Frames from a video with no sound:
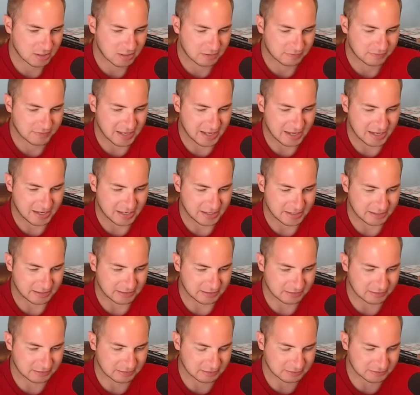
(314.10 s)

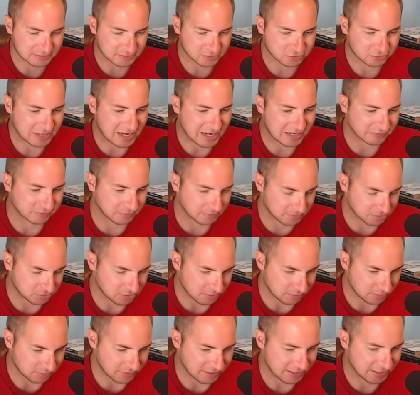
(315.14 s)
they distract from each
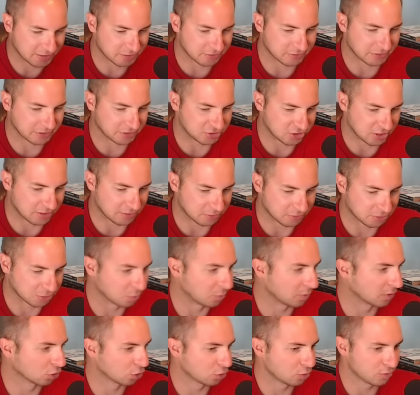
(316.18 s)
other. They hinder each other. You
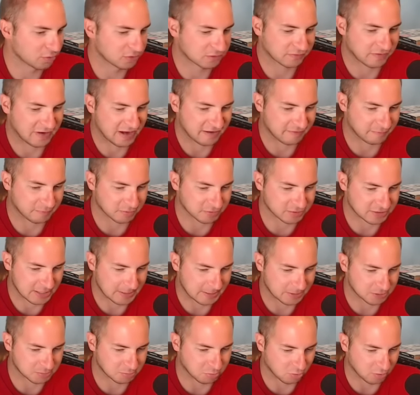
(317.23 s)
will lose 5
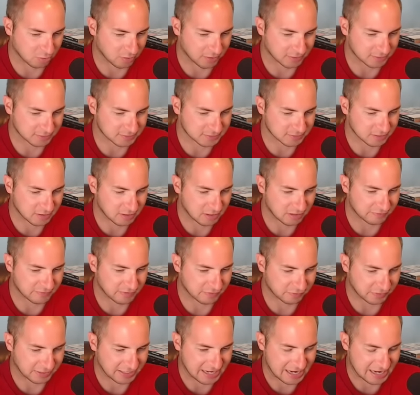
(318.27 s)
percentage points of
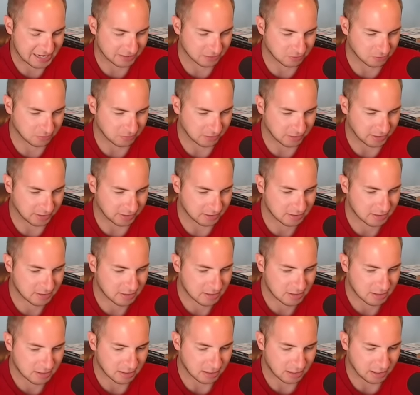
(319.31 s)
every category.
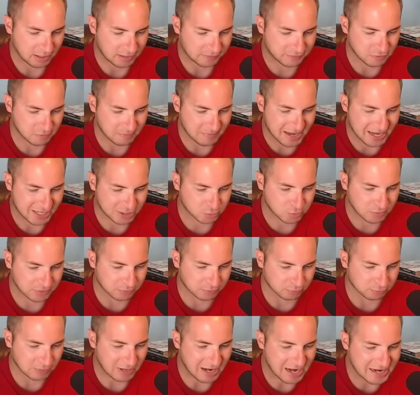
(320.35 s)
If you match with a
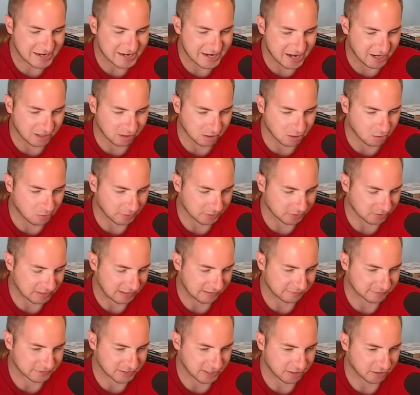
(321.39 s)
right arrow and a
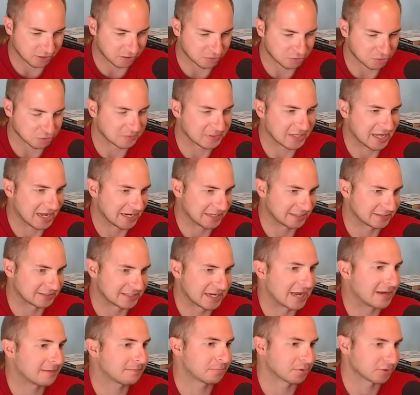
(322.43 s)
left arrow, you gain
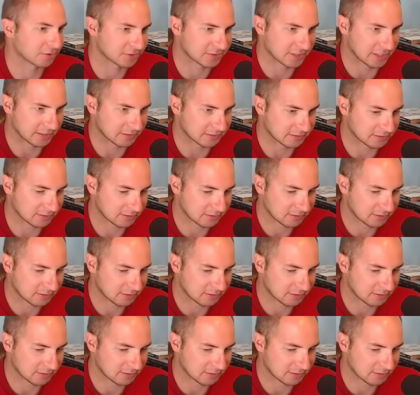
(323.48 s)
10%